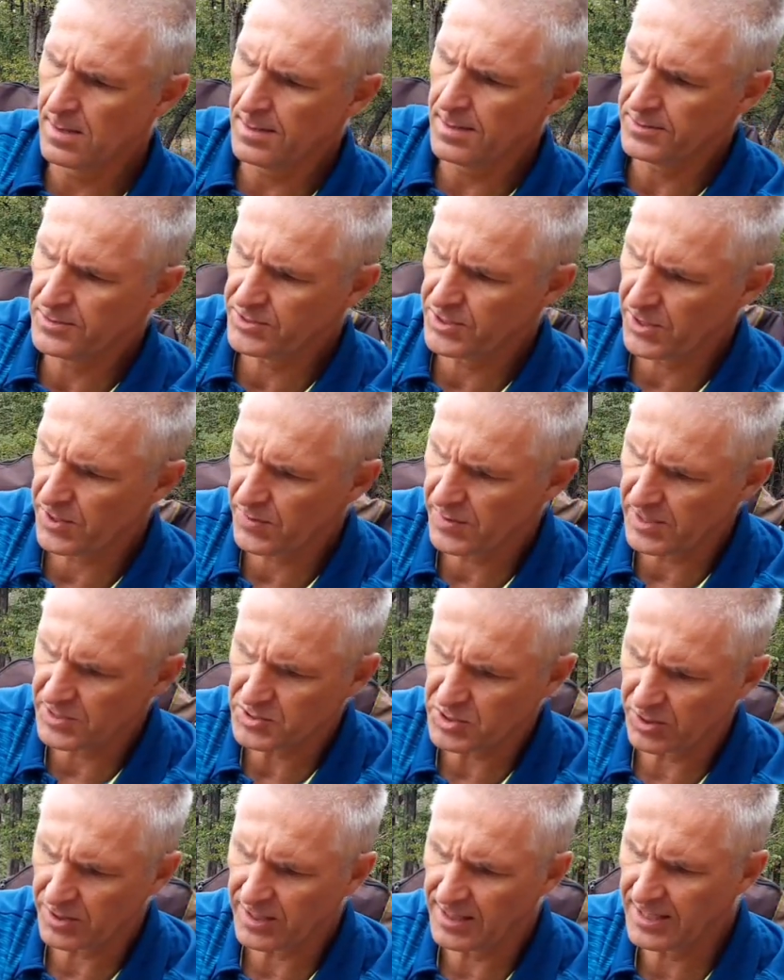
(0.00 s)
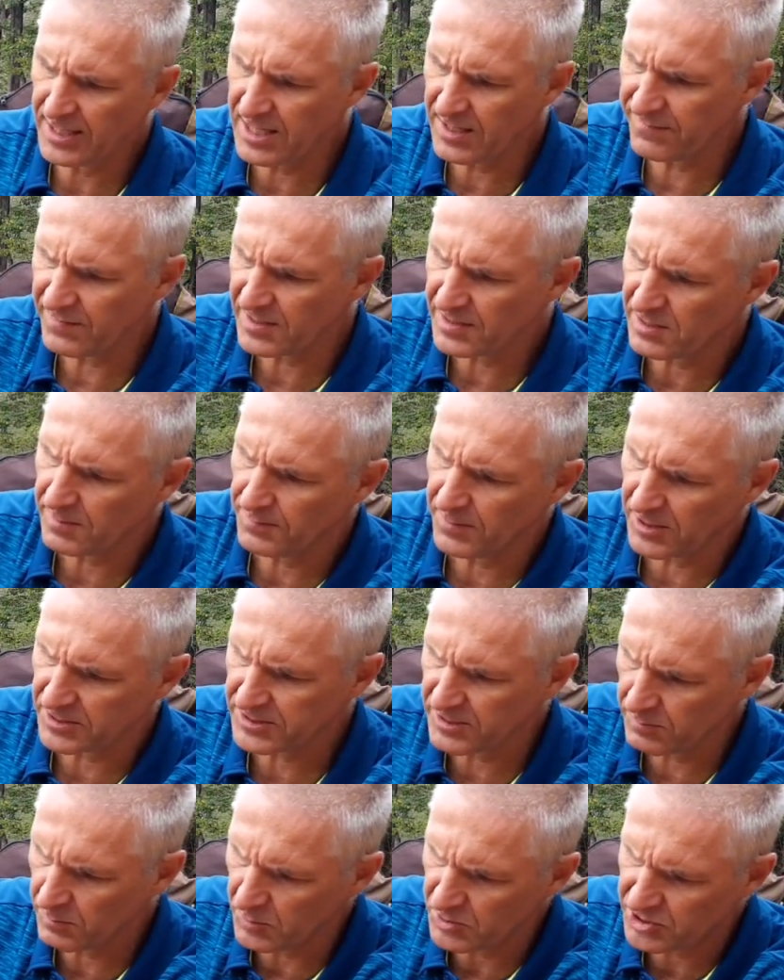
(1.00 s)
So it's got a lever at the
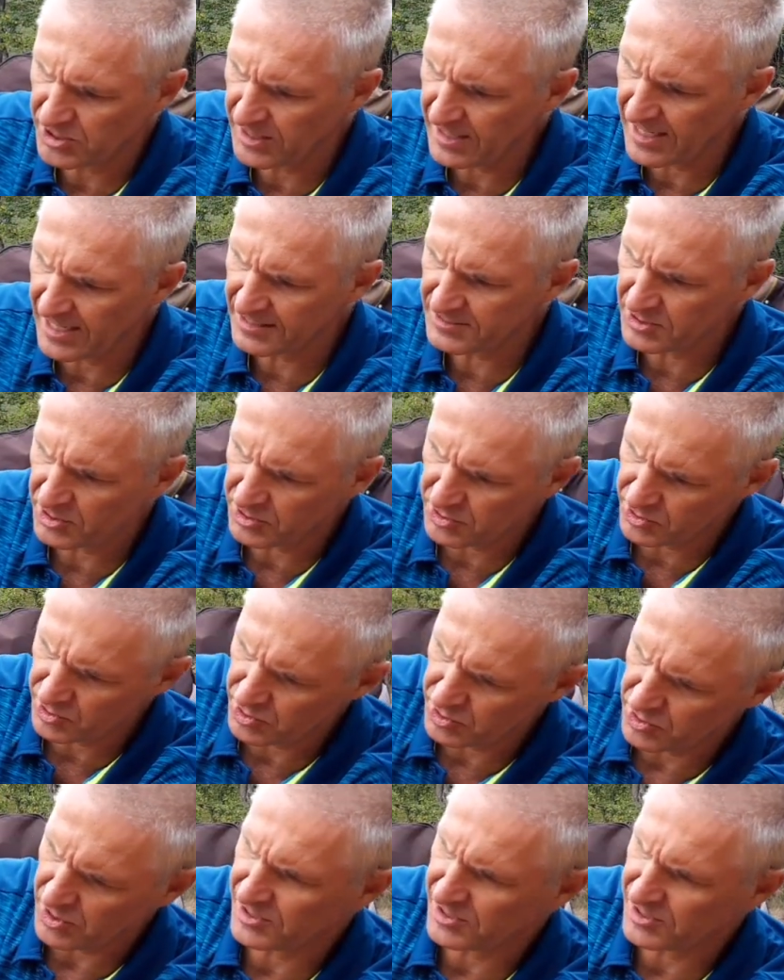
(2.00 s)
bottom which allows you to